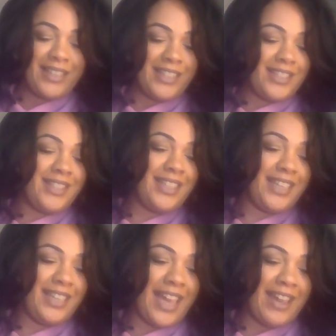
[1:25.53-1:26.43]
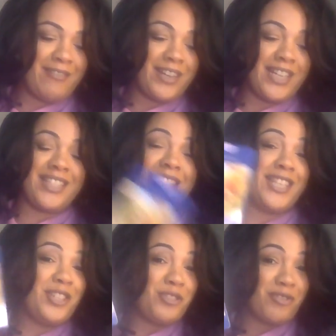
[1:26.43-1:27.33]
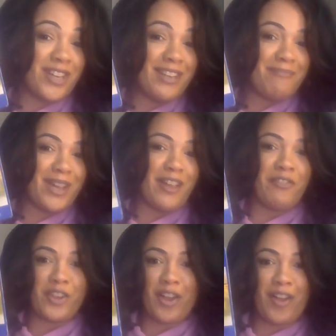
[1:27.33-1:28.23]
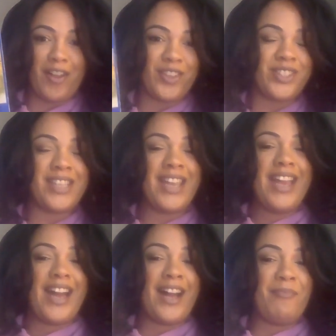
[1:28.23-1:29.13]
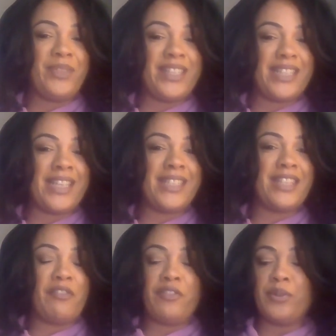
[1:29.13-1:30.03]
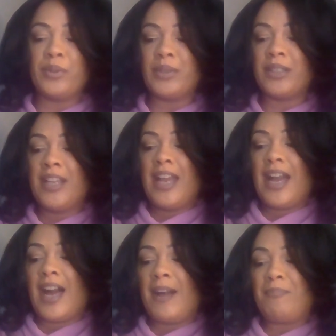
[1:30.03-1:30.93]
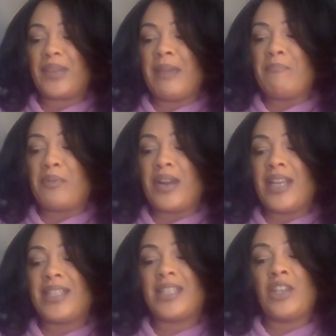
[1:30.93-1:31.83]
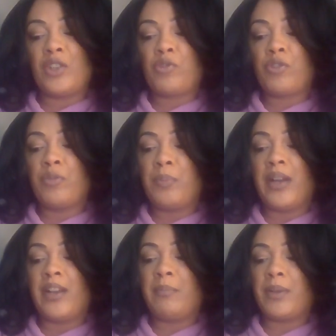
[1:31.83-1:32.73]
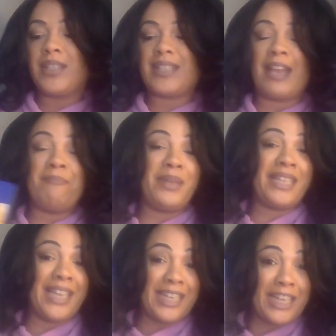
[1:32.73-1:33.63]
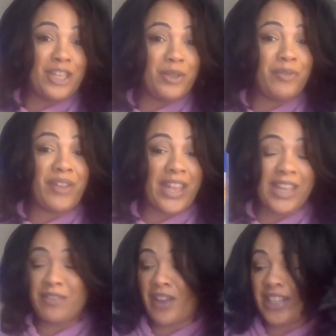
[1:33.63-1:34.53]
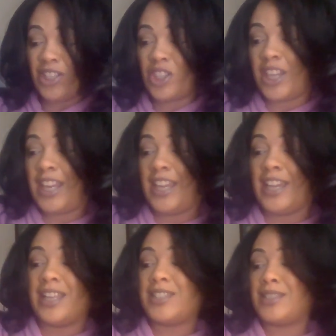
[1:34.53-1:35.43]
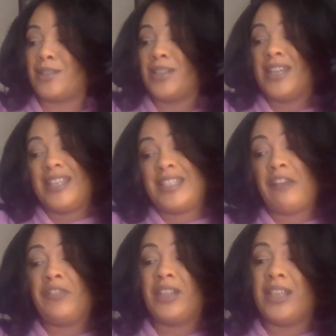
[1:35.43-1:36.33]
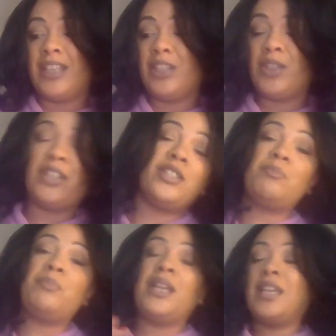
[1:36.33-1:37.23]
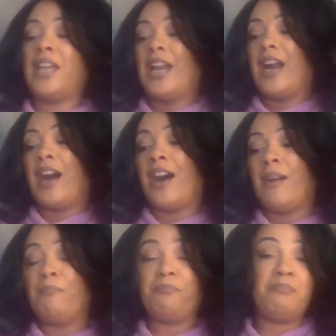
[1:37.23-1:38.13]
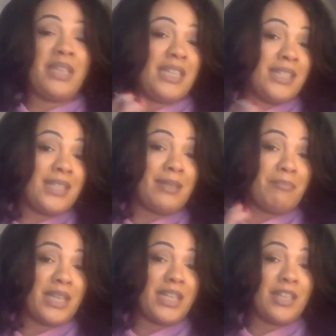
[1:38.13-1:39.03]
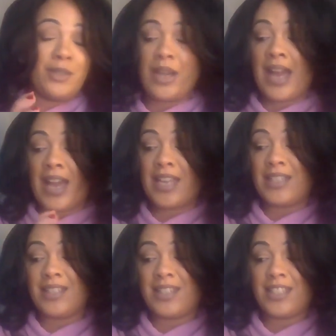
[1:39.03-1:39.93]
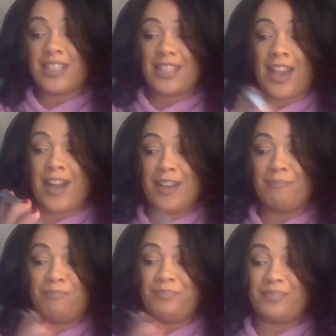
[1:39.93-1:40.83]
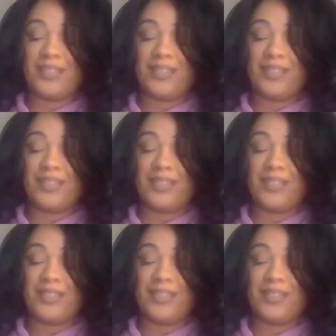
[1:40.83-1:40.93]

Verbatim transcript: Let's see, Aries, the dreamer, of course. Um, this is the fool. Um, embrace your true purpose and begin a new adventure here. So definitely you could be um, meeting somebody new and um,